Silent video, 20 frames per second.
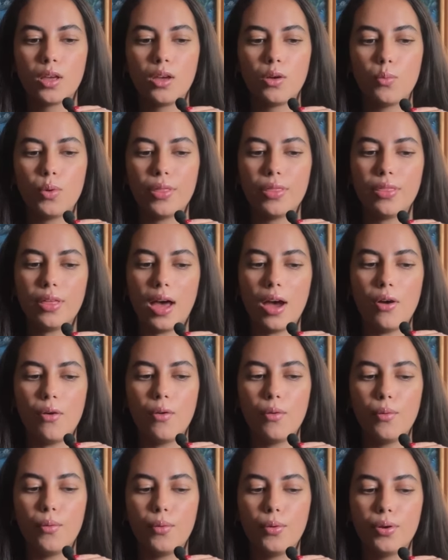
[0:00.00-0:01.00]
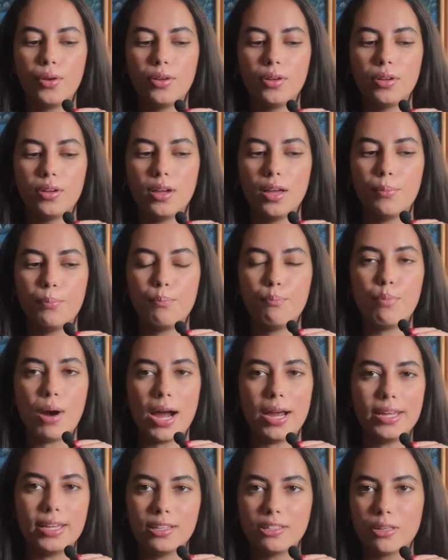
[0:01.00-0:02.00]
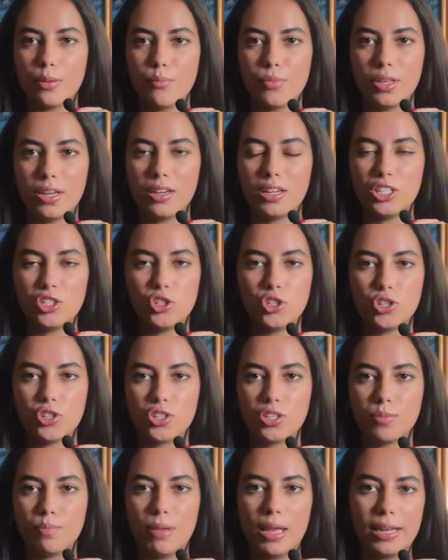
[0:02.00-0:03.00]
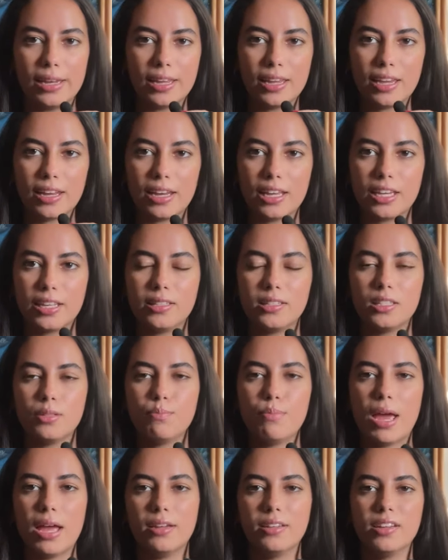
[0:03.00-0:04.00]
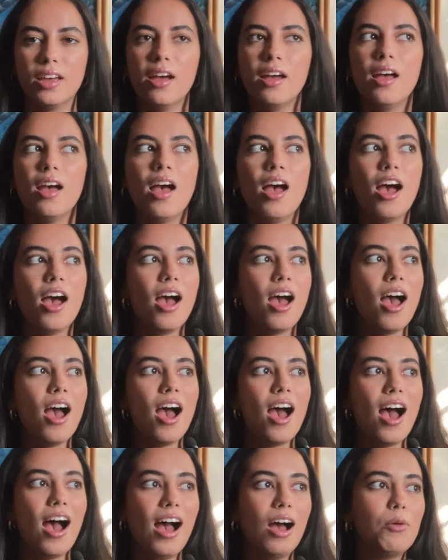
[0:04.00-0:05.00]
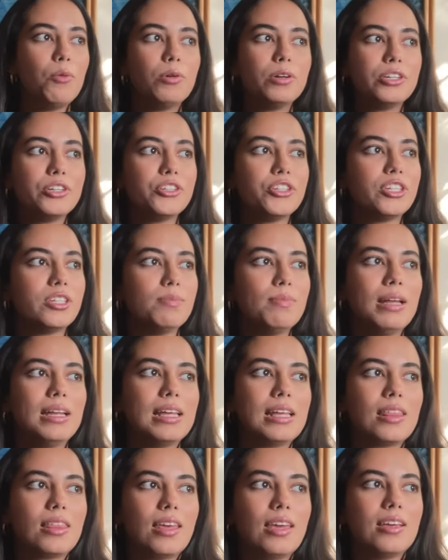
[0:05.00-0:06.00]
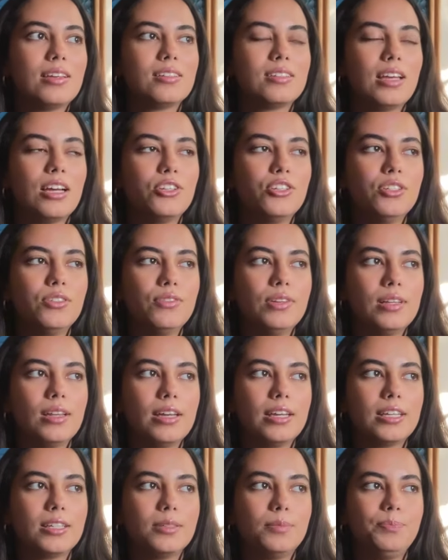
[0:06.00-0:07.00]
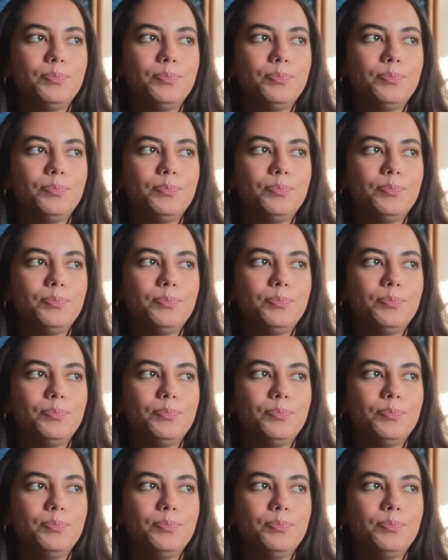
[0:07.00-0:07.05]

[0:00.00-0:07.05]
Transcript: without buying something and just smelling, and I can spend hours smelling things. I just feel like,